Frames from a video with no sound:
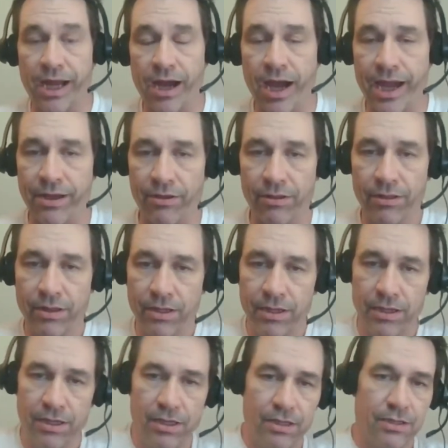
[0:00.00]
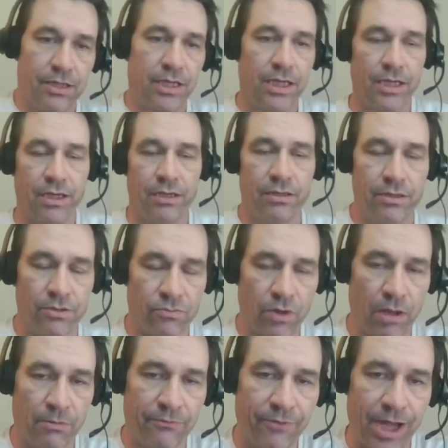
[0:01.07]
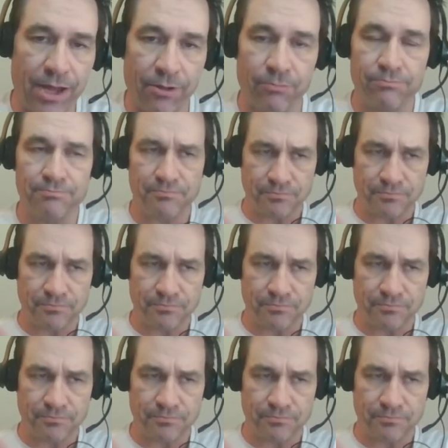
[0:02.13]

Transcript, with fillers: Aysle, the uh, the realm of Aysle.